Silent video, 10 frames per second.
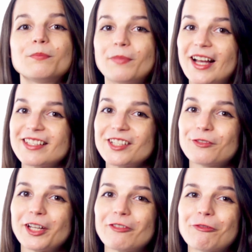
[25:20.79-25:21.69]

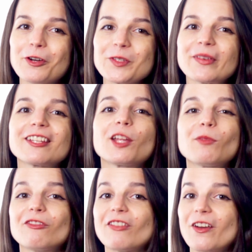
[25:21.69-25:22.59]
Positive reinforcement can
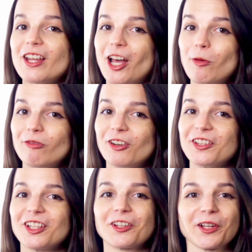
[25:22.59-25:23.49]
be very helpful
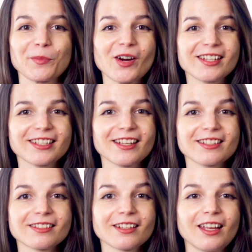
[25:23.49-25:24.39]
in the learning
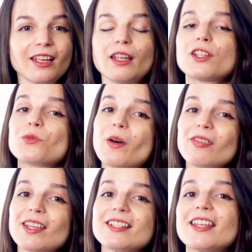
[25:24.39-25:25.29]
process. It's
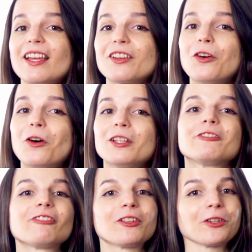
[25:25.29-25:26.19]
one thing to hit a goal
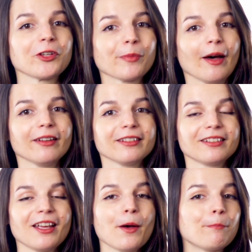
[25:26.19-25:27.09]
and feel good about it,
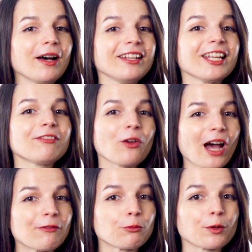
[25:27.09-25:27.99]
but if you
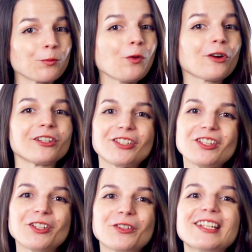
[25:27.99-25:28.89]
have a reward
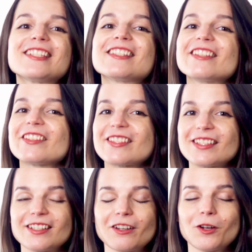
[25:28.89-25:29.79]
too, it seals
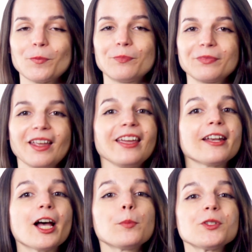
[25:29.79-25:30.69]
the deal.
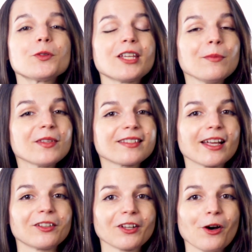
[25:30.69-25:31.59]
It helps you keep the
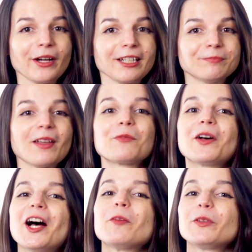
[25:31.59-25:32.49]
cycle going and
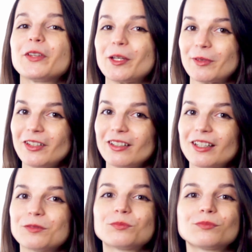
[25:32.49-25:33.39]
will help you keep learning.